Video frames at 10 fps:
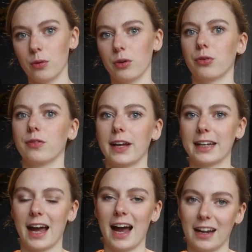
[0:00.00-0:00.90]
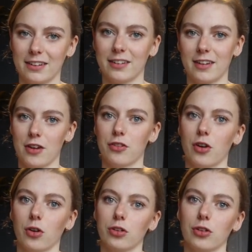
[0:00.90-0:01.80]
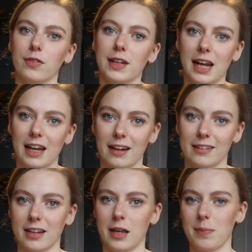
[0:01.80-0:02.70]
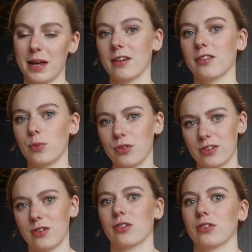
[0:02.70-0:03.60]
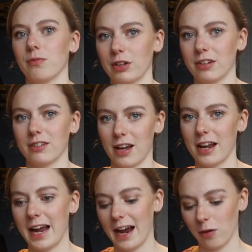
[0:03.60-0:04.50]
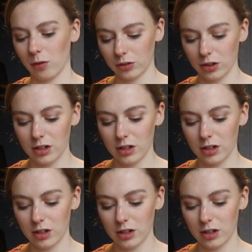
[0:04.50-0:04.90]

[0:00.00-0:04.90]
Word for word: which will then get hand stitched onto the elasticy bit so we've still got something to turn it out